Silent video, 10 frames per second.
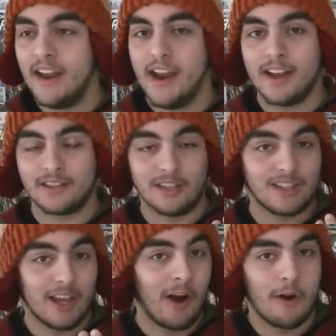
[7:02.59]
And since
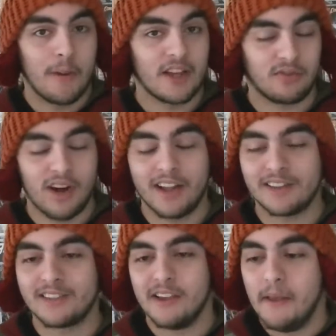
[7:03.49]
they are best
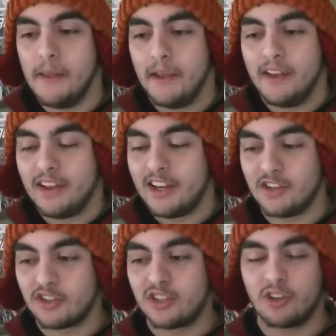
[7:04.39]
friends, he
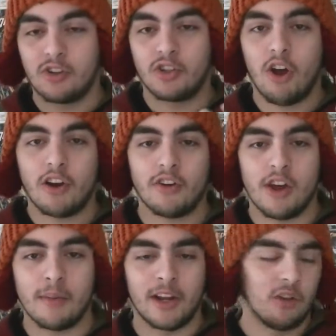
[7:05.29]
just starts talking to
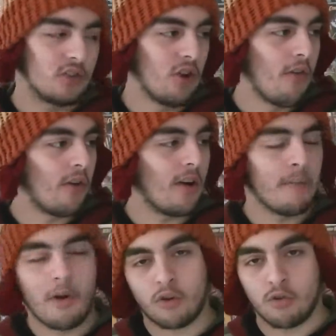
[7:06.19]
him, and he looks over,
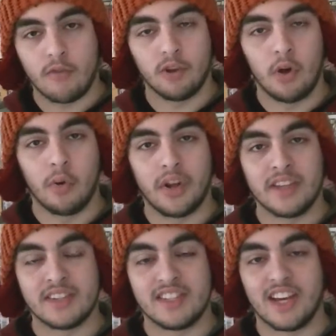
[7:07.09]
and Mark Ruffalo
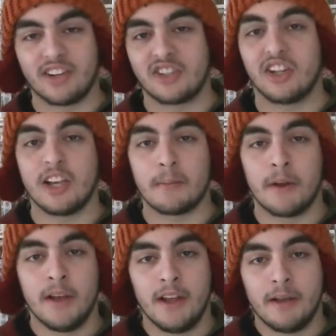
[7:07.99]
is dead asleep,
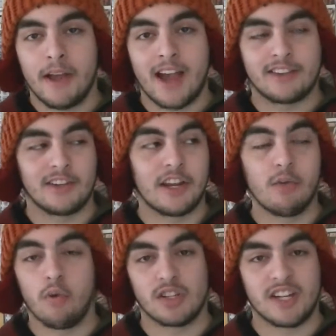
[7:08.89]
as in he
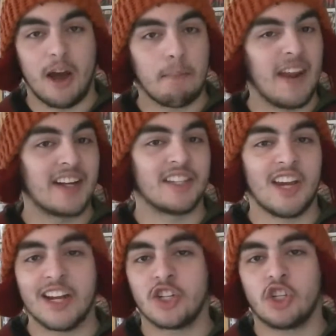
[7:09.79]
was not paying
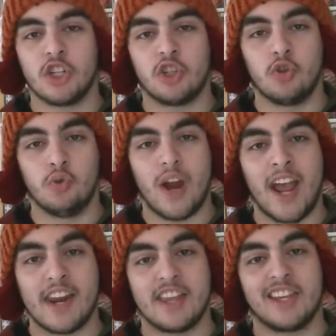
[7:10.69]
attention to
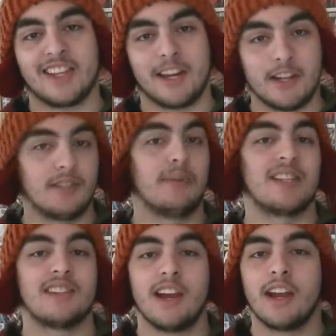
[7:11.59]
anything that he has been
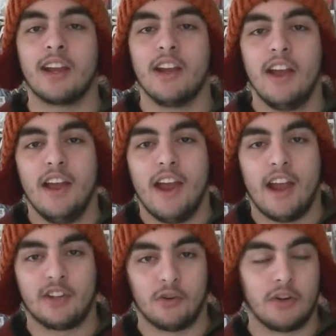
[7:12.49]
saying.
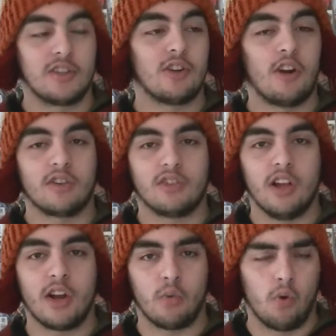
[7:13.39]
And Tony Stark's
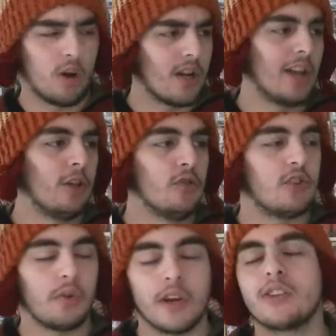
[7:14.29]
like, "Where did I lose
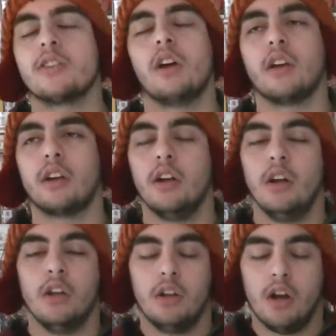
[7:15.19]
you?" And he's like,
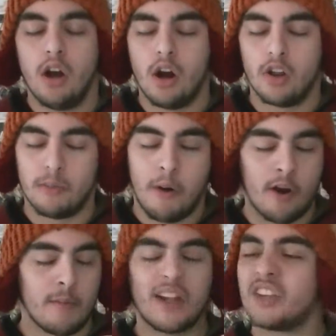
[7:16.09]
"The
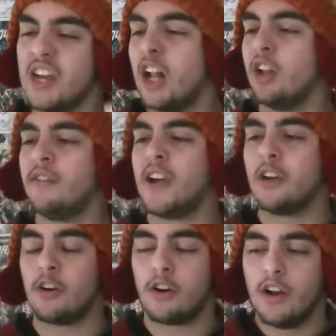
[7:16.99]
part about the
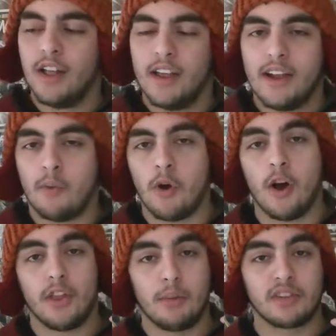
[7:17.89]
elevator."
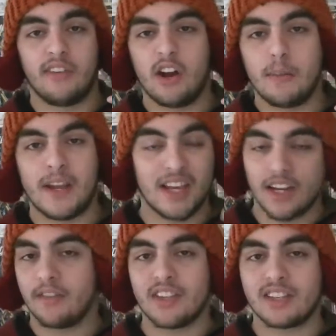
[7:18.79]
Well, that was the very
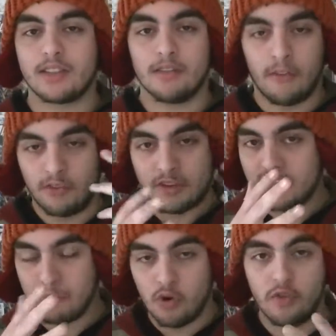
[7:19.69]
beginning of
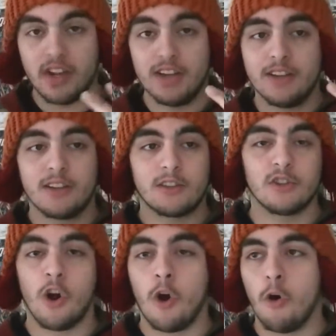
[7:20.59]
this movie,
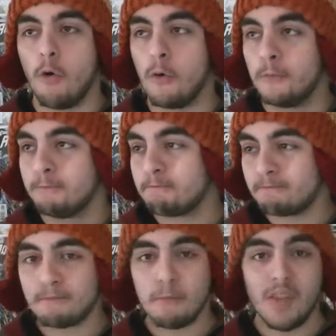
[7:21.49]
so
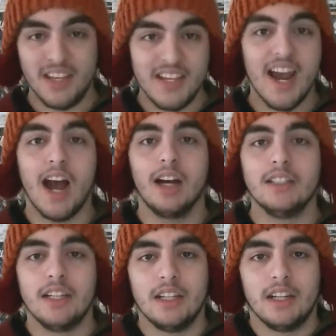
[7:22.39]
yeah.
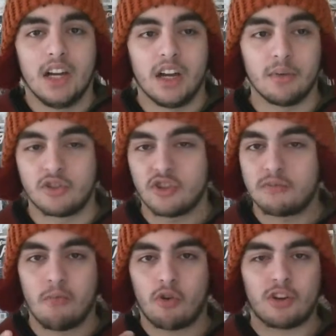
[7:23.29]
It was just
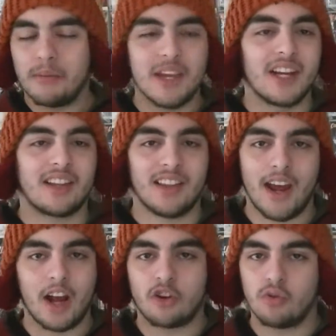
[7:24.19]
more comedic than
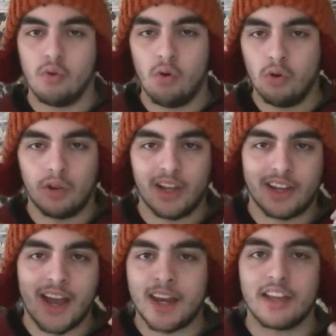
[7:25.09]
actual,
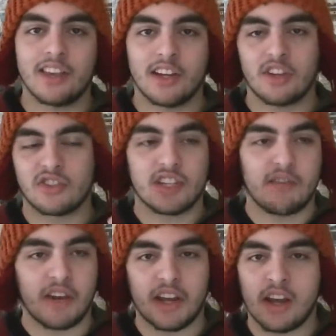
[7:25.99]
like, anything. It doesn't
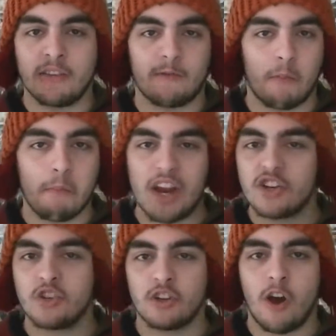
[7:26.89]
give any
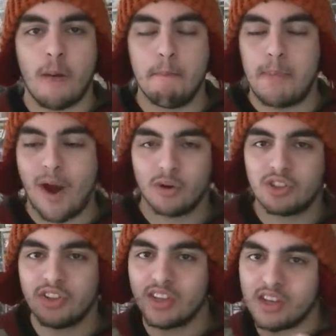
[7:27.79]
information about
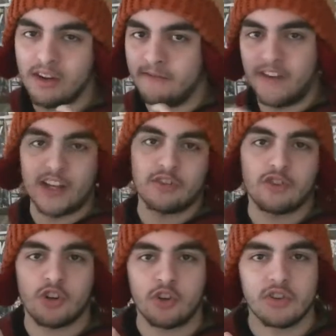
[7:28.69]
the
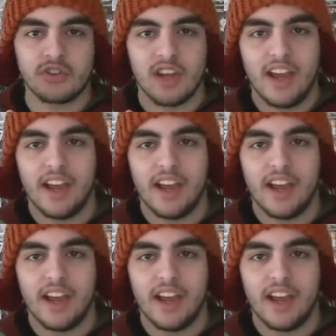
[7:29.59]
Avengers.